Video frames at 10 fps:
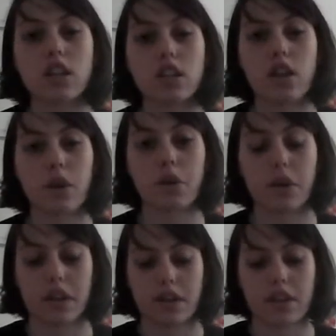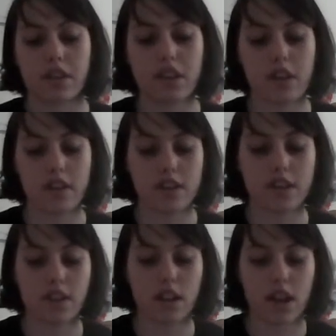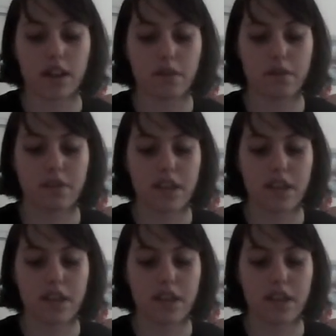So there is a lot of